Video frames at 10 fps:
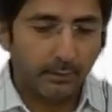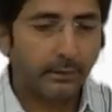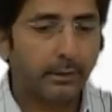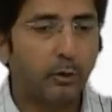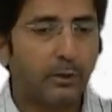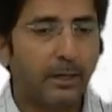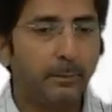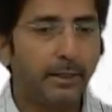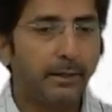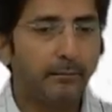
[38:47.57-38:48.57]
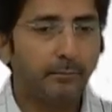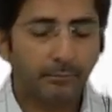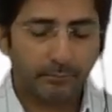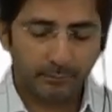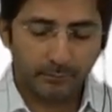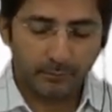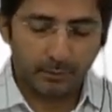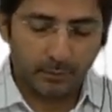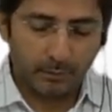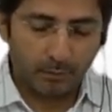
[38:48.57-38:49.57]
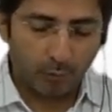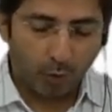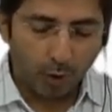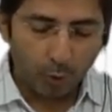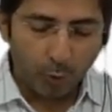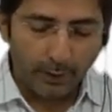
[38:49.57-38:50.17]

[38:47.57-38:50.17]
Now tell me, what do I